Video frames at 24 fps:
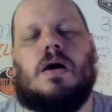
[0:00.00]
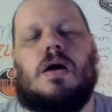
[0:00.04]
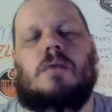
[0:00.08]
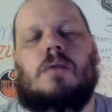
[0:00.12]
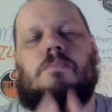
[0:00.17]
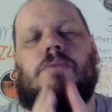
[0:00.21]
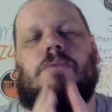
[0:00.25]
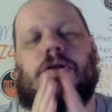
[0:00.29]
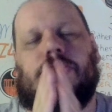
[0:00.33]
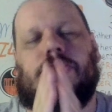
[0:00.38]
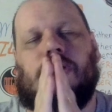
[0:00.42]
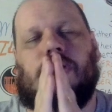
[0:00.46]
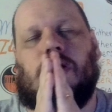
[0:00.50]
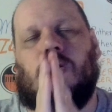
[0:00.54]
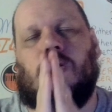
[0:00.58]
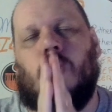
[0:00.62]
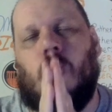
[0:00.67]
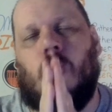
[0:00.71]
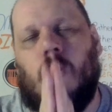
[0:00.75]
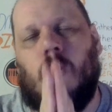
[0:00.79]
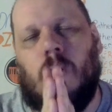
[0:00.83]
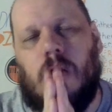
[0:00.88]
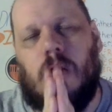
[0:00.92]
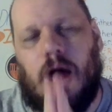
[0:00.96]
But the
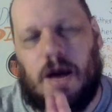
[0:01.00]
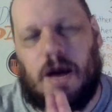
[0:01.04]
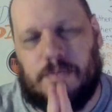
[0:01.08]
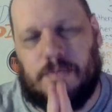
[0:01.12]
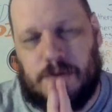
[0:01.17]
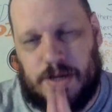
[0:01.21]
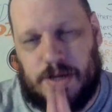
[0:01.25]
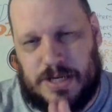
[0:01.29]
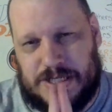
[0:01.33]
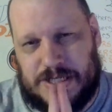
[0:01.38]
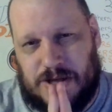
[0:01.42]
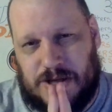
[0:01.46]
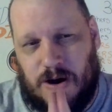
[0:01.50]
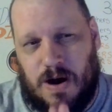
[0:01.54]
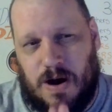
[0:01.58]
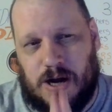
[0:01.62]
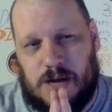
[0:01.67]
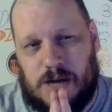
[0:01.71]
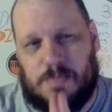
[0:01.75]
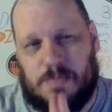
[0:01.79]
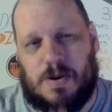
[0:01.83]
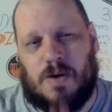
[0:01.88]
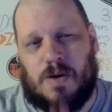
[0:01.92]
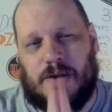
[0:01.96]
goal I'm going to talk
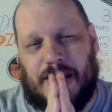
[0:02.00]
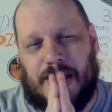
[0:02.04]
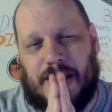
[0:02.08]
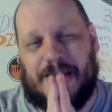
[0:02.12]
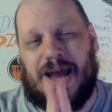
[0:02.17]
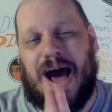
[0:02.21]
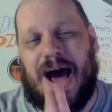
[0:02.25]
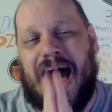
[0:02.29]
about and